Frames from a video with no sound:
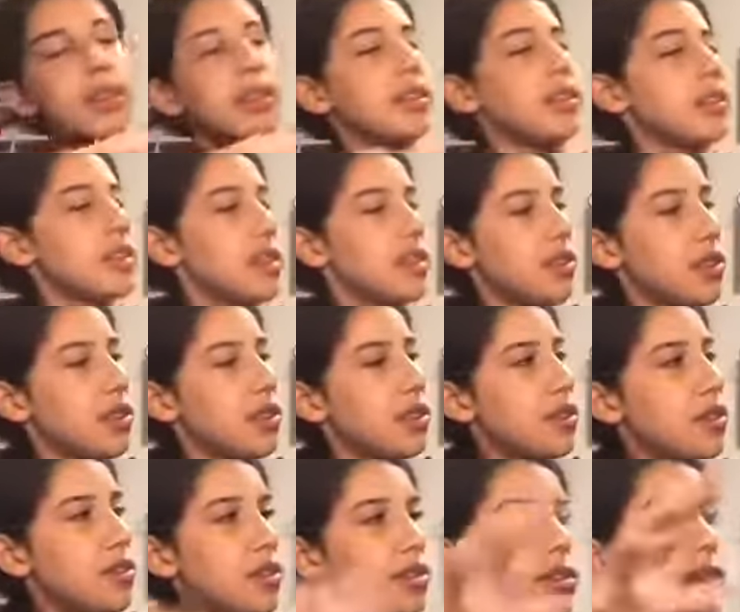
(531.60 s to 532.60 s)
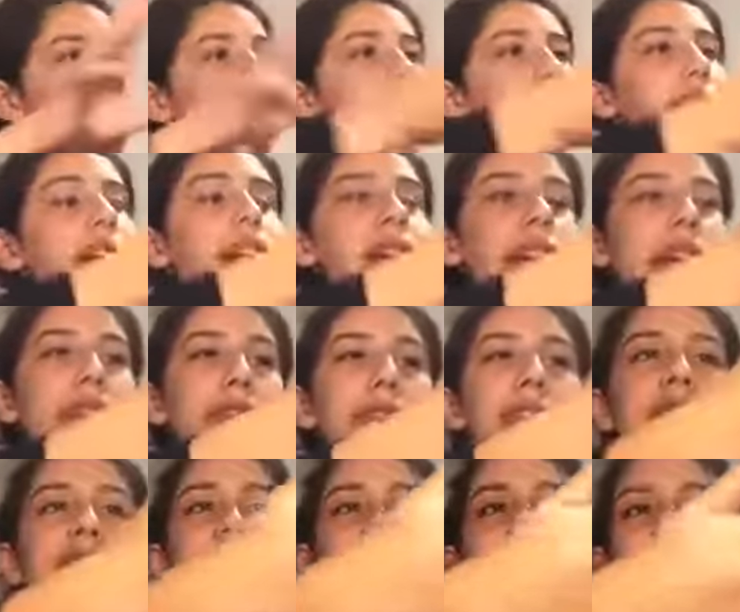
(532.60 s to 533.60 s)
it, and it sits on the side, and I
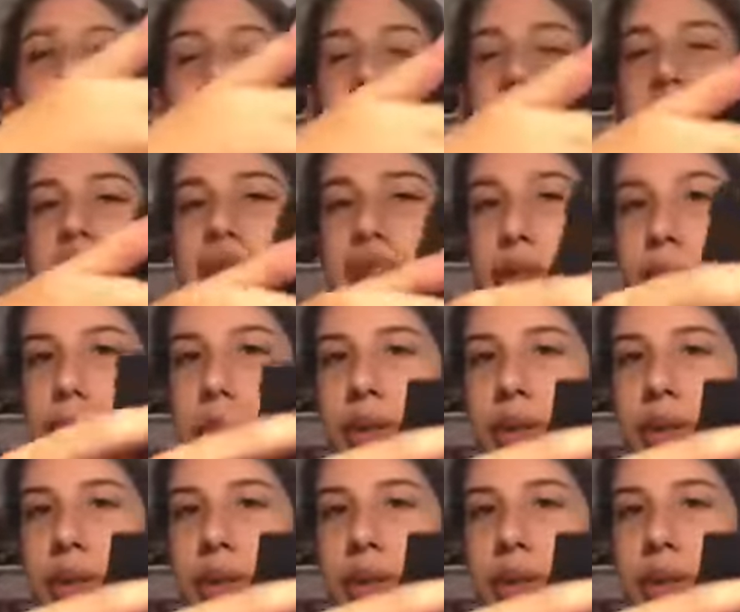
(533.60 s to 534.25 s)
realized that there's like this little